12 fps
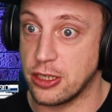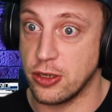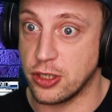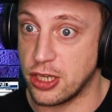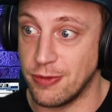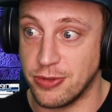and it's
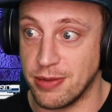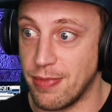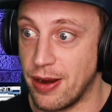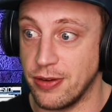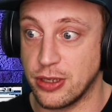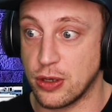got
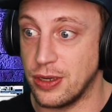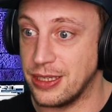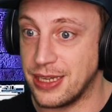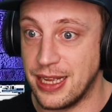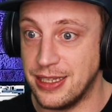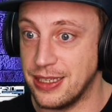subject matter and it's got
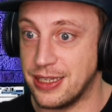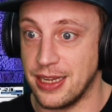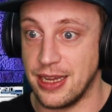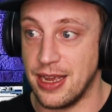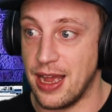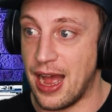
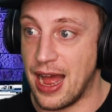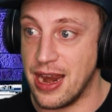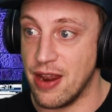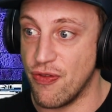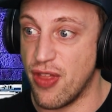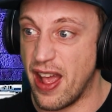intensity,
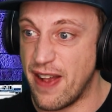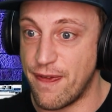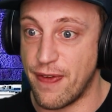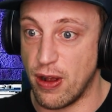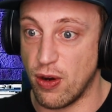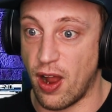and
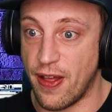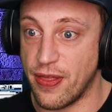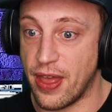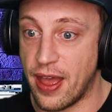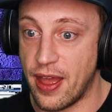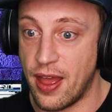they feel
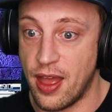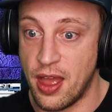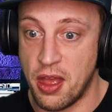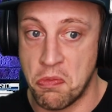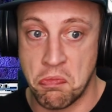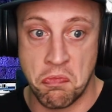like they're
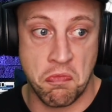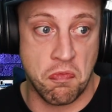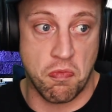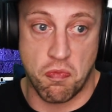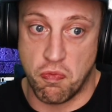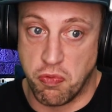
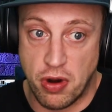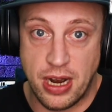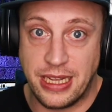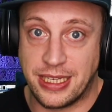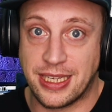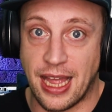
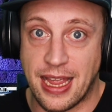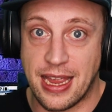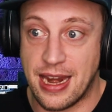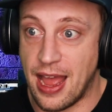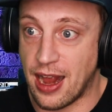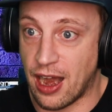really
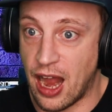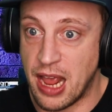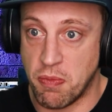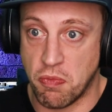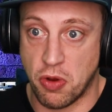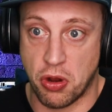staking their
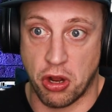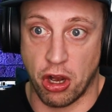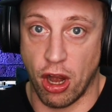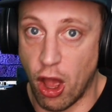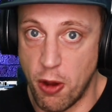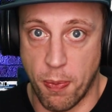claim
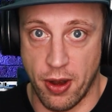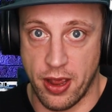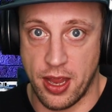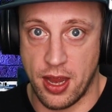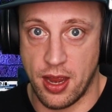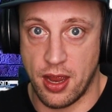
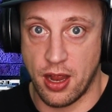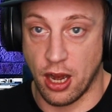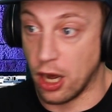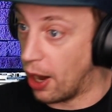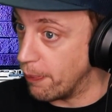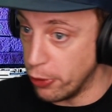globally.
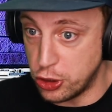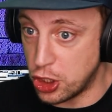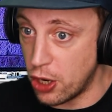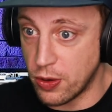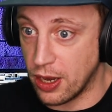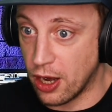I'm not
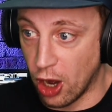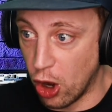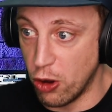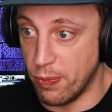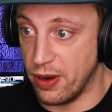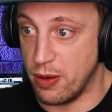joking,
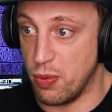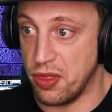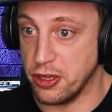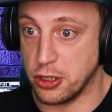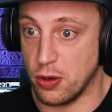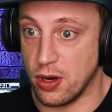globally,
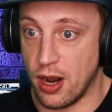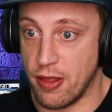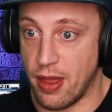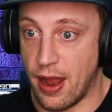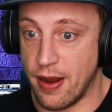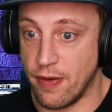with a song
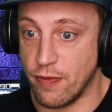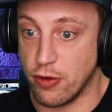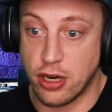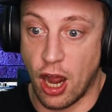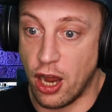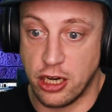like that,
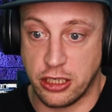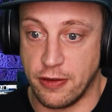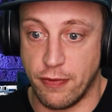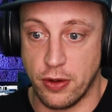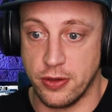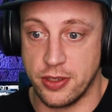
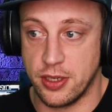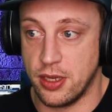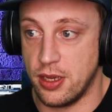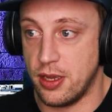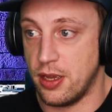regardless of us.